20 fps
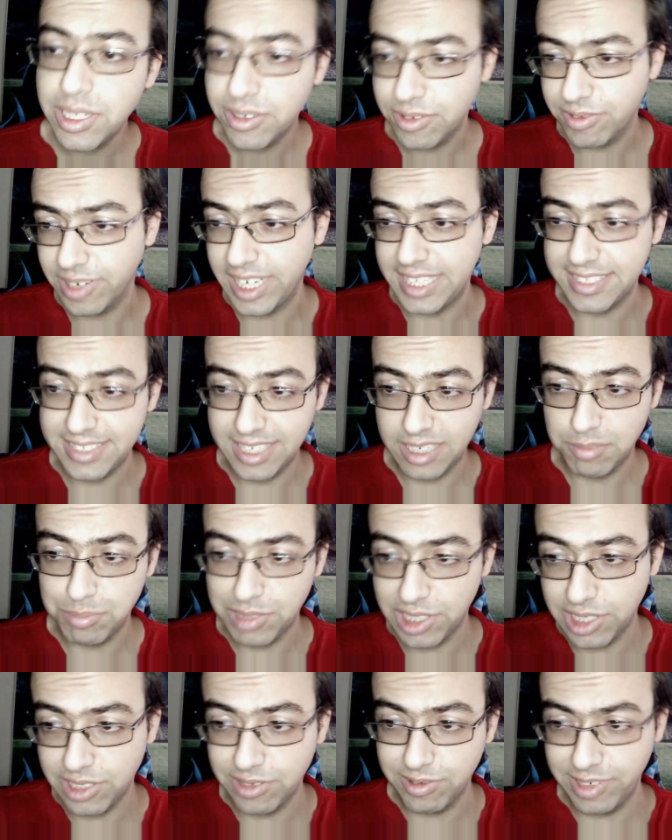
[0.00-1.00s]
right down
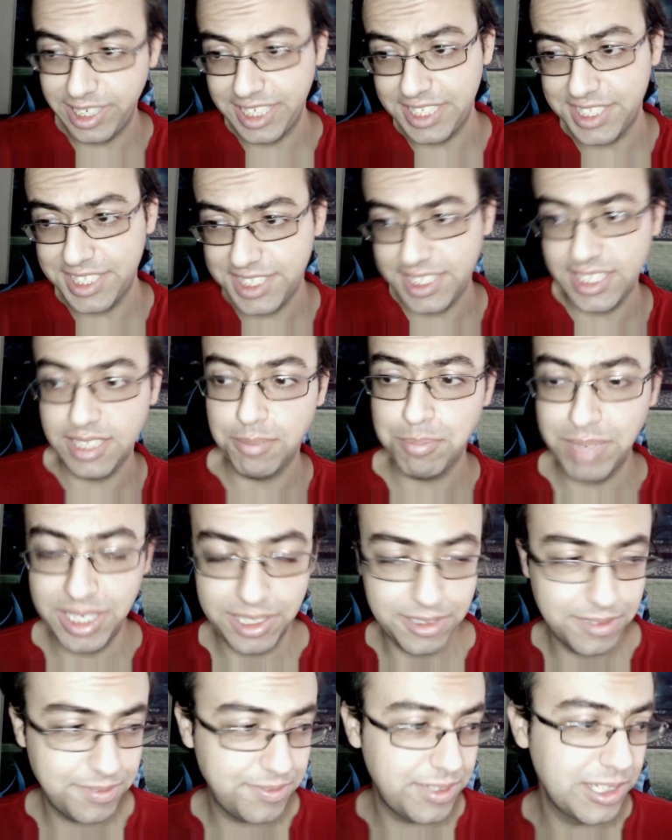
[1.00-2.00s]
below where you see the
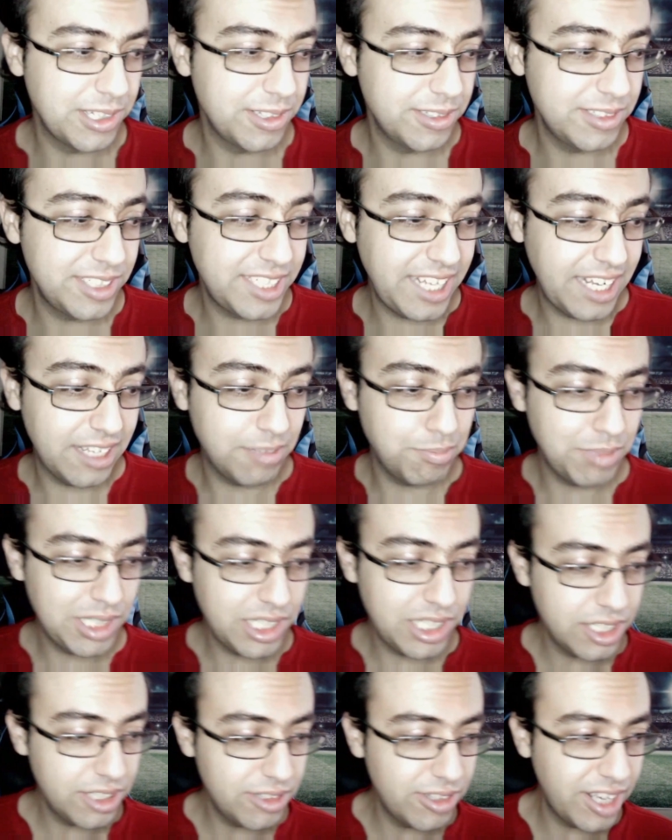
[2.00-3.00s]
microphone down
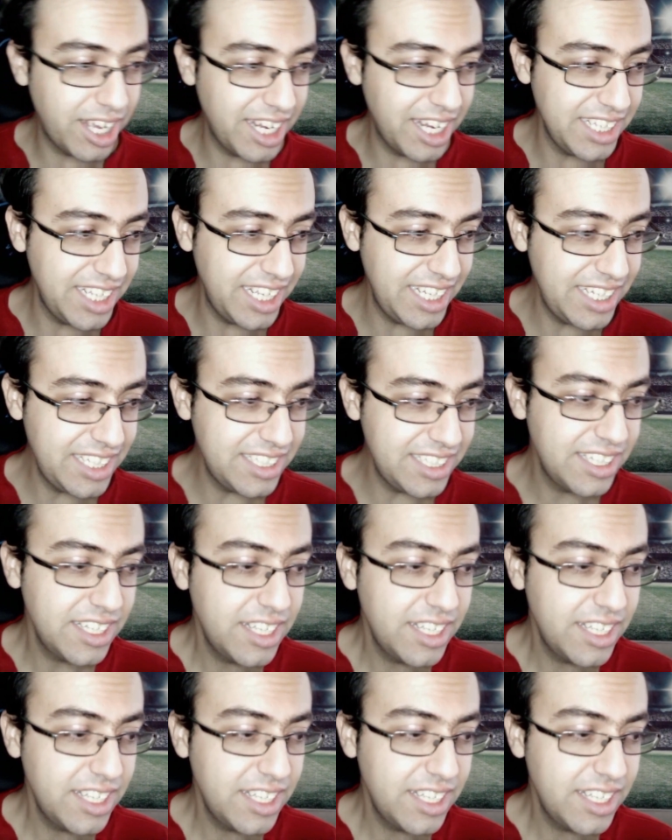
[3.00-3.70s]
below highlighted.